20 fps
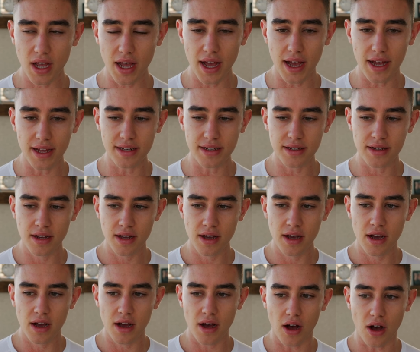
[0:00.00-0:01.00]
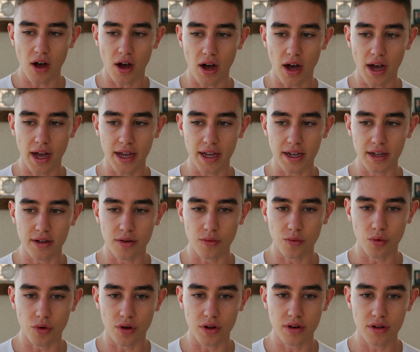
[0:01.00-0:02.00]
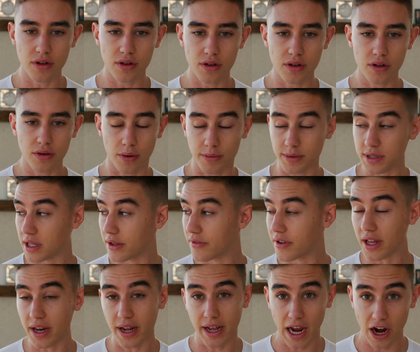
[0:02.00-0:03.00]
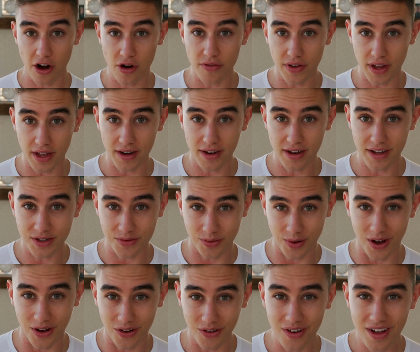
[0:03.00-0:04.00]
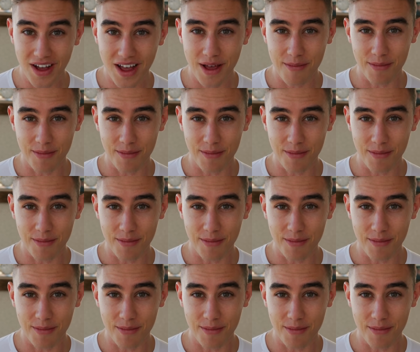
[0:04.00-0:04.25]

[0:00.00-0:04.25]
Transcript: and I was living in a caravan as well,